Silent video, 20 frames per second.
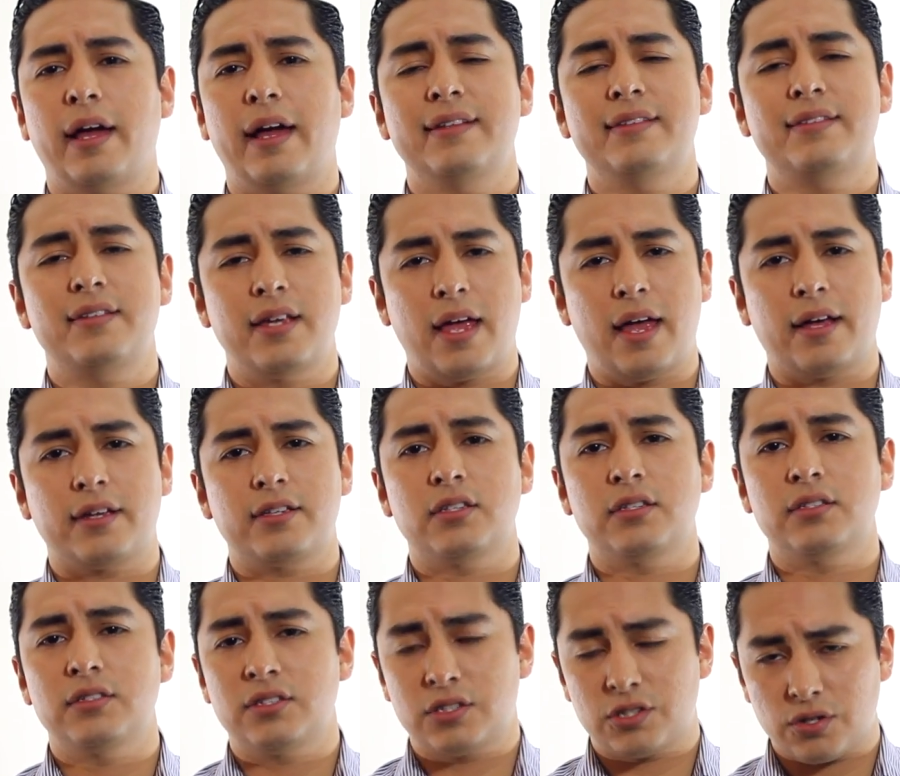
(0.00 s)
and tax
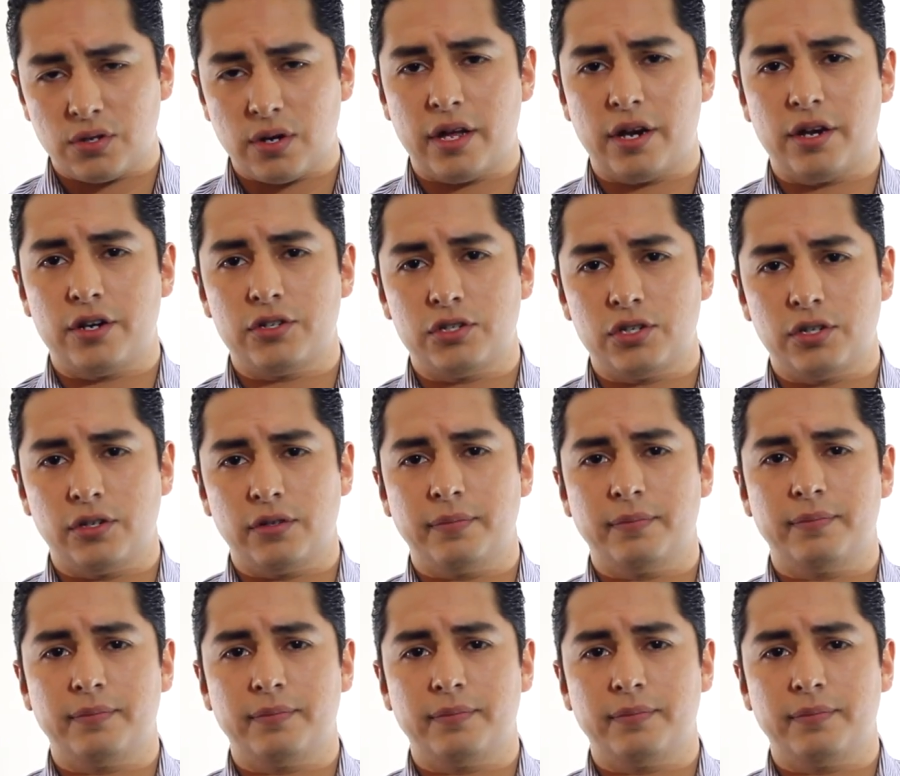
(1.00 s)
strategy.